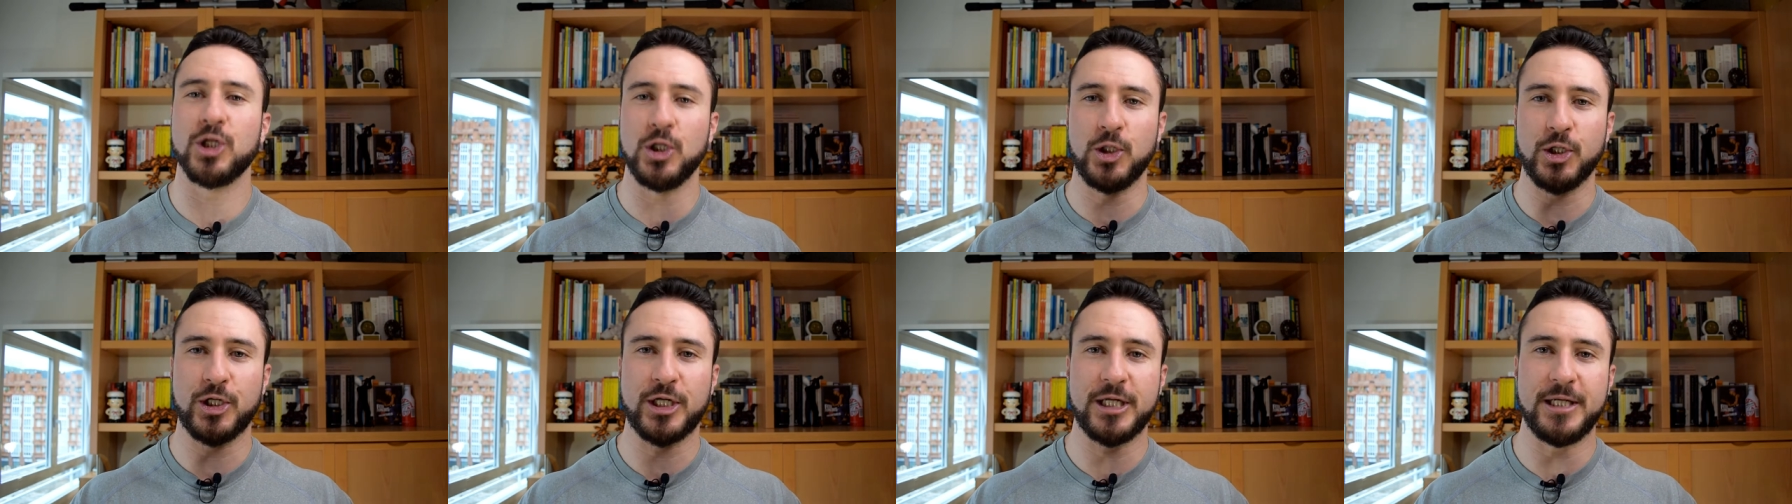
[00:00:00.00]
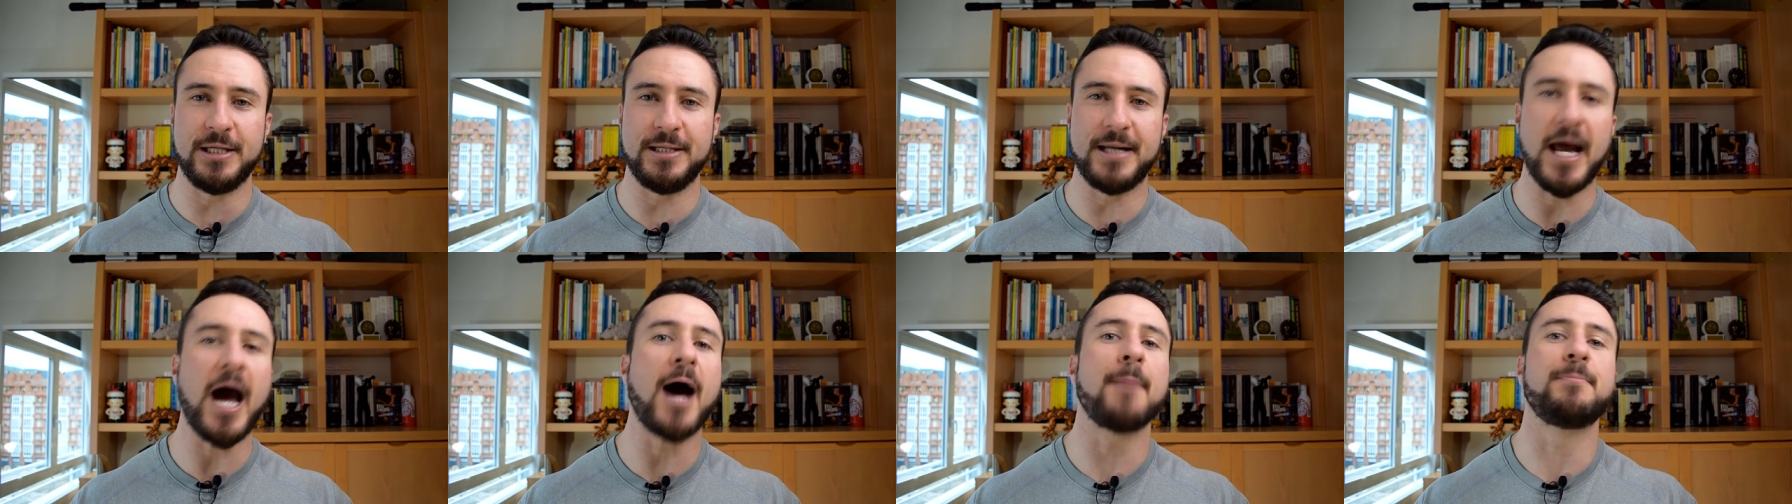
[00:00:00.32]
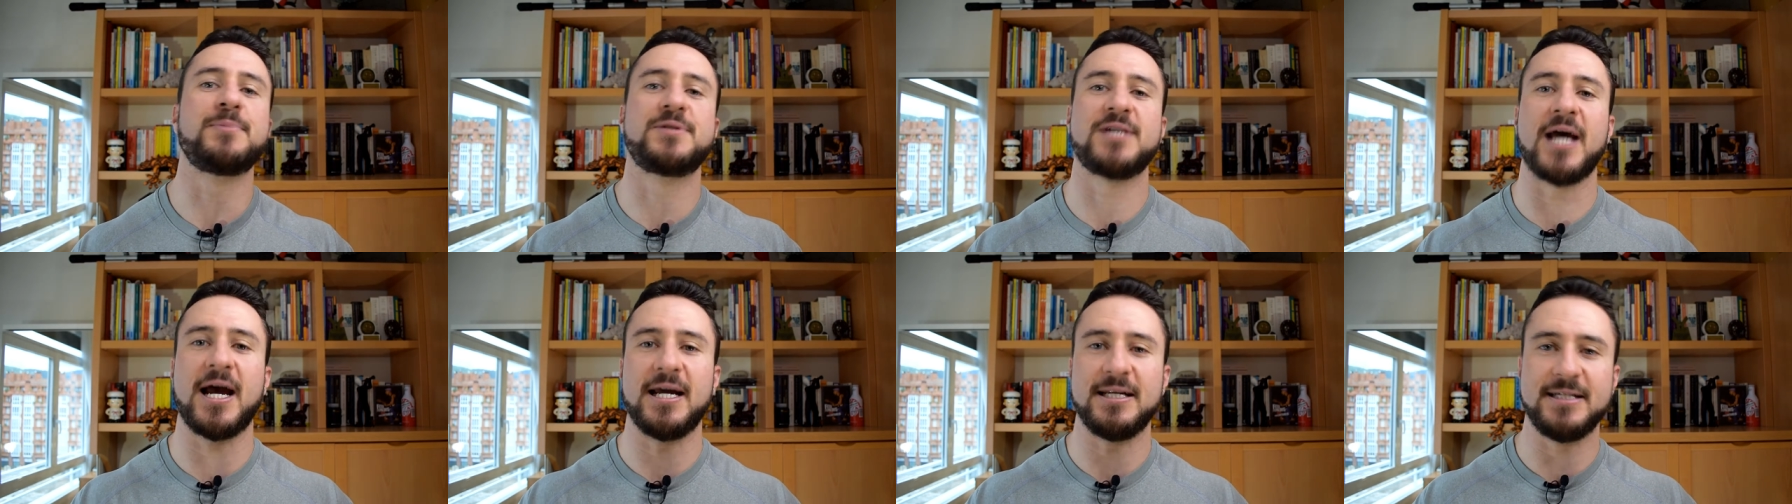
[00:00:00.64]
looking
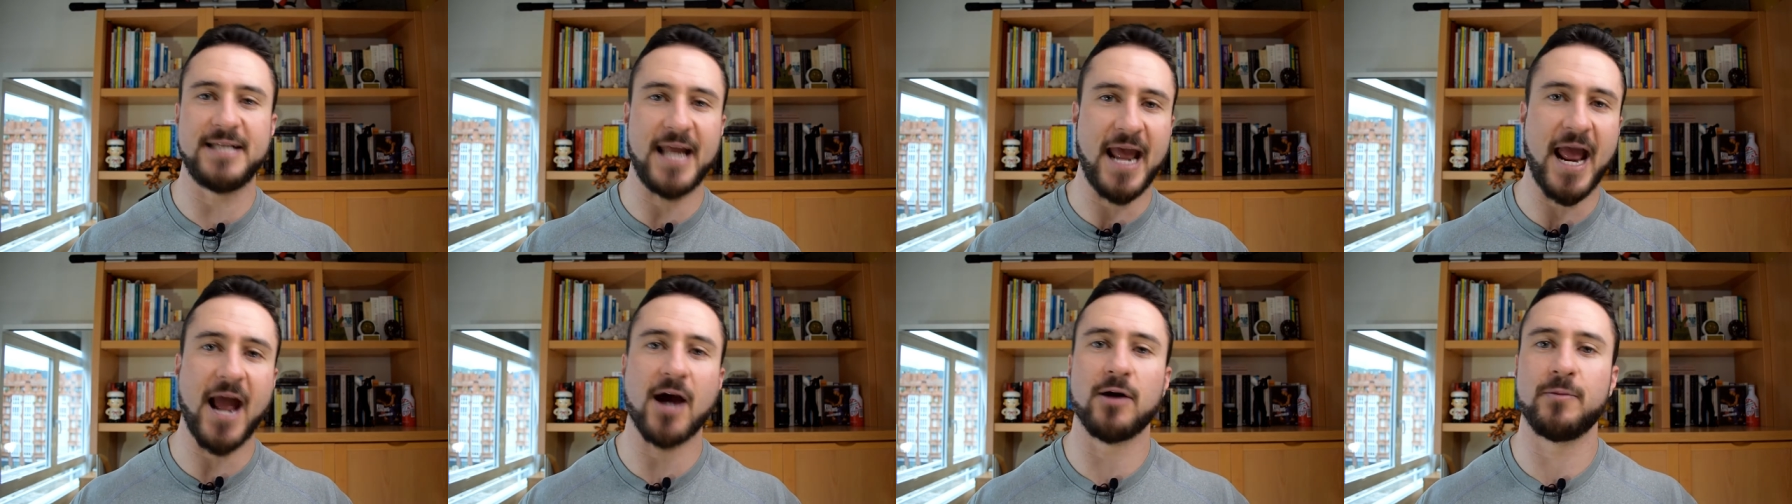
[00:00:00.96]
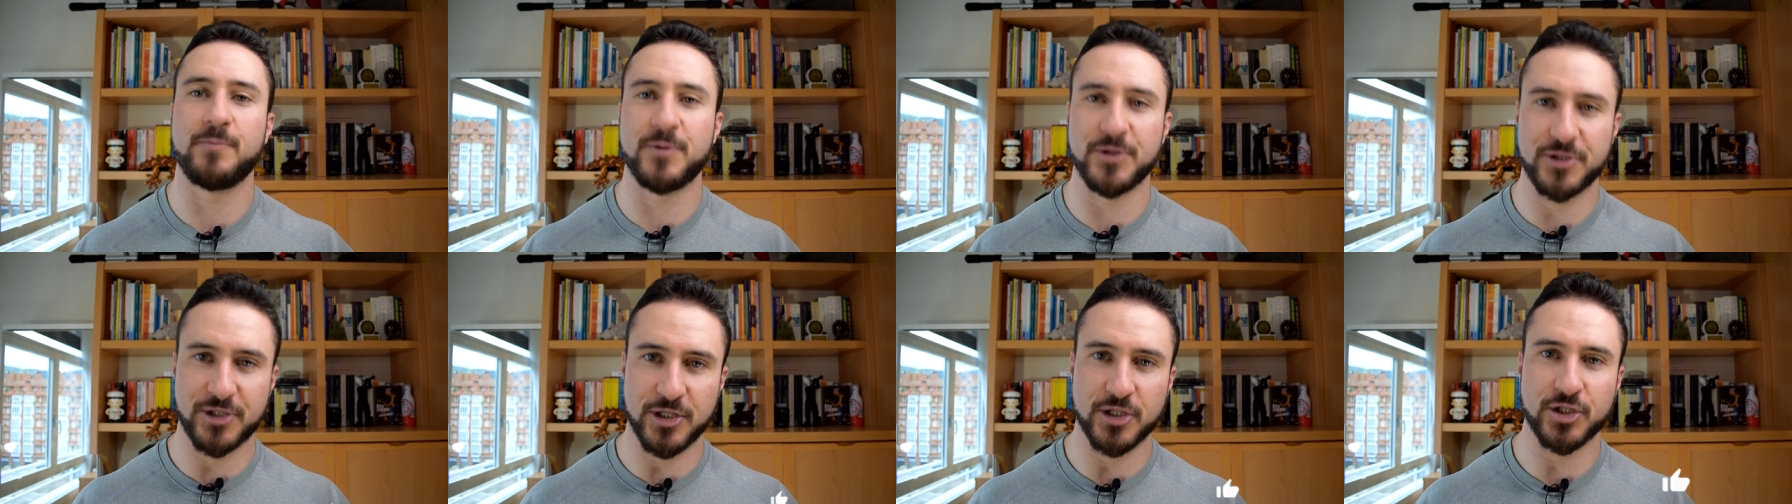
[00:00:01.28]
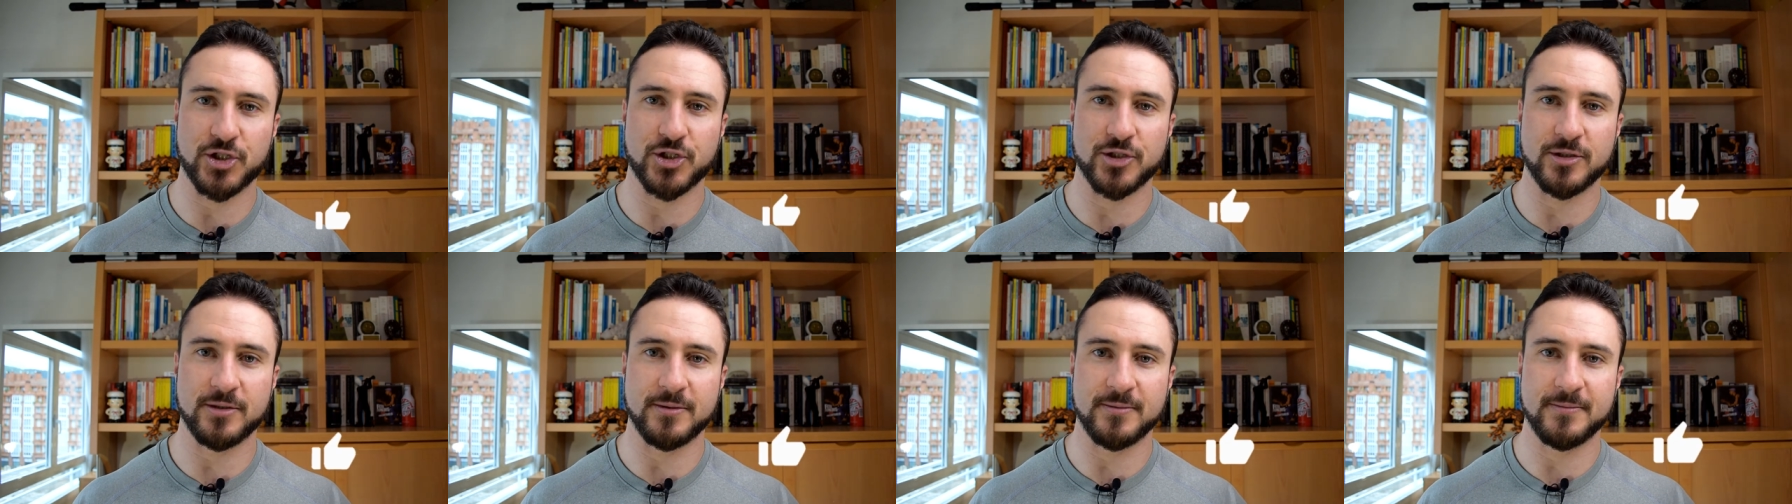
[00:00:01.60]
upside down
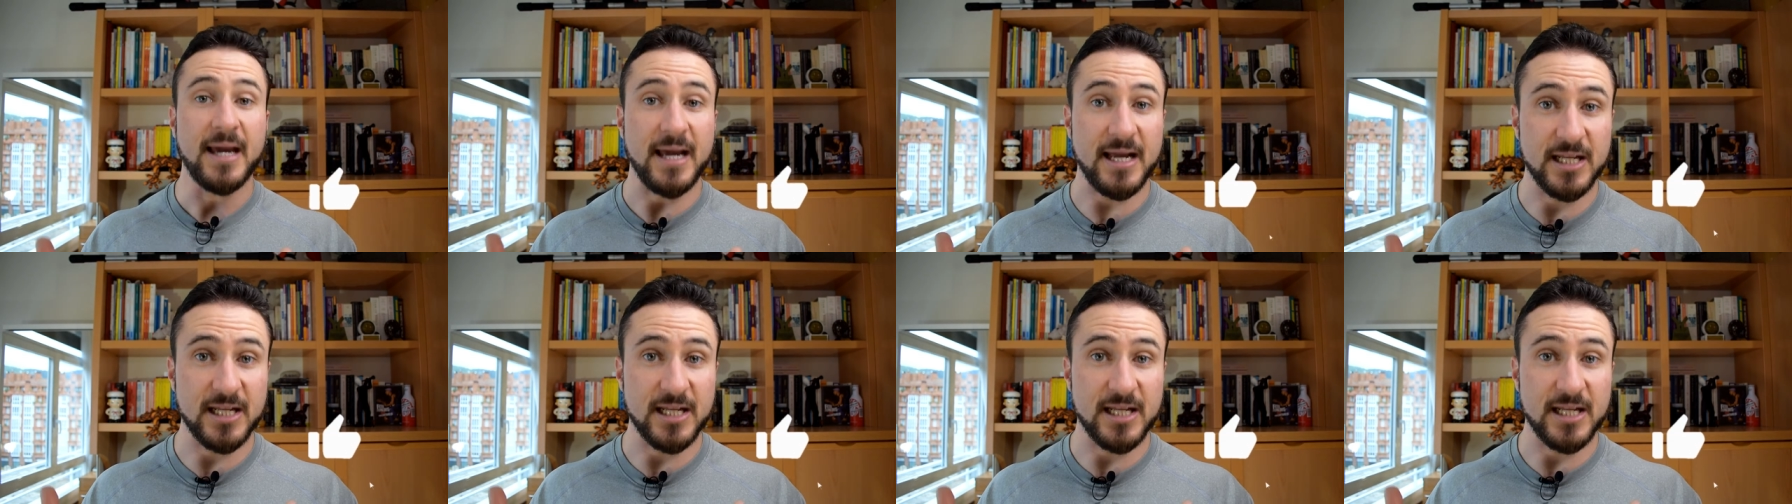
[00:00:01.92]
position.